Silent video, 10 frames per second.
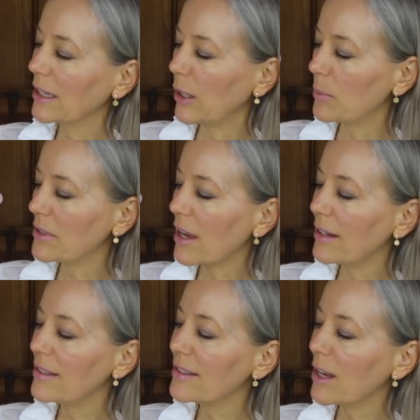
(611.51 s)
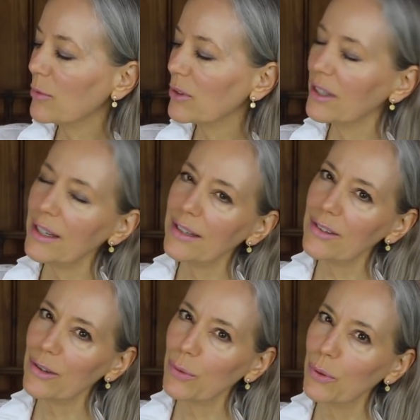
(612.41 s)
clips. I discovered
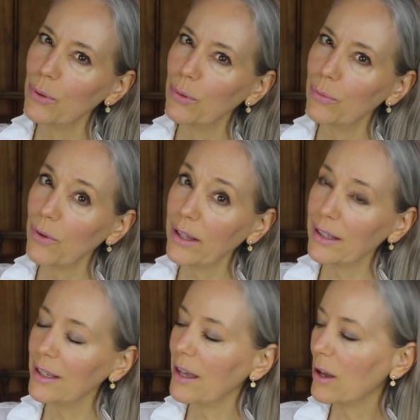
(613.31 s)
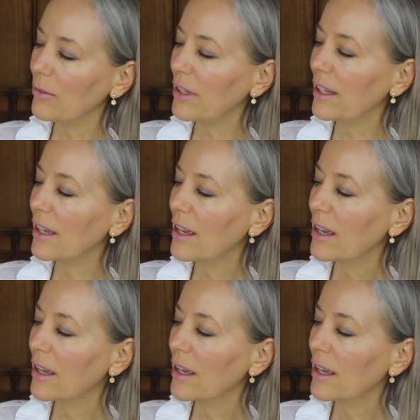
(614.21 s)
these through Franklin Covey.